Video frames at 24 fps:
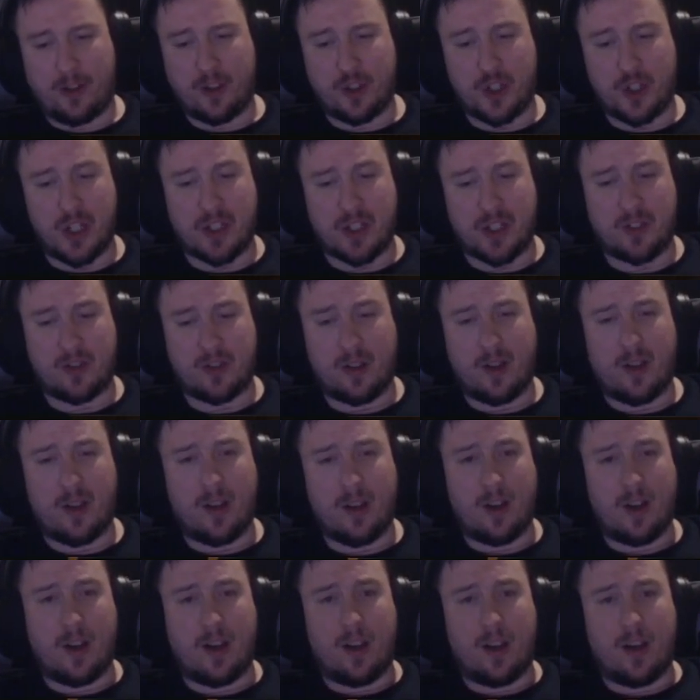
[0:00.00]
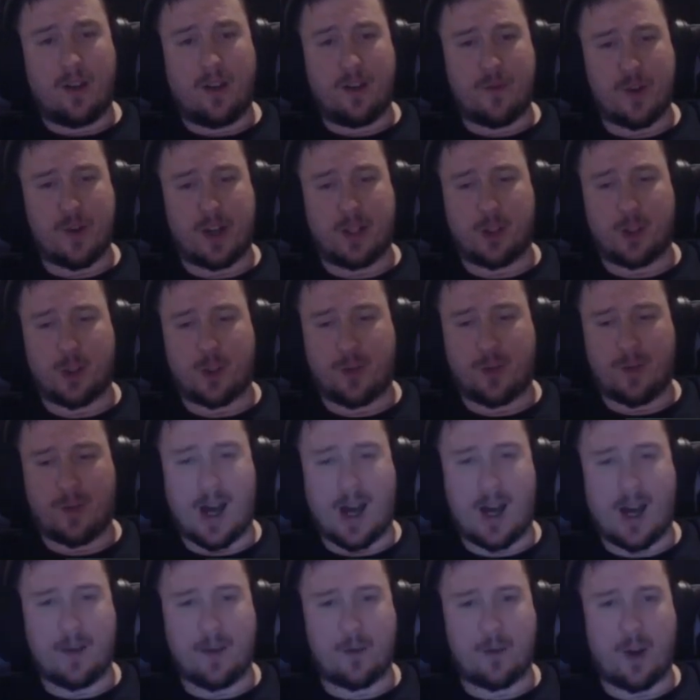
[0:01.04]
It's just freaking
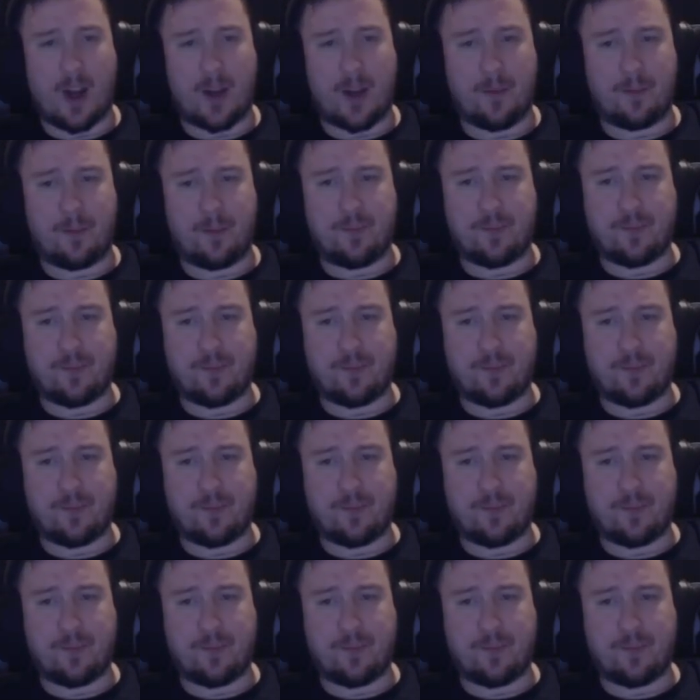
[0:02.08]
survive, right?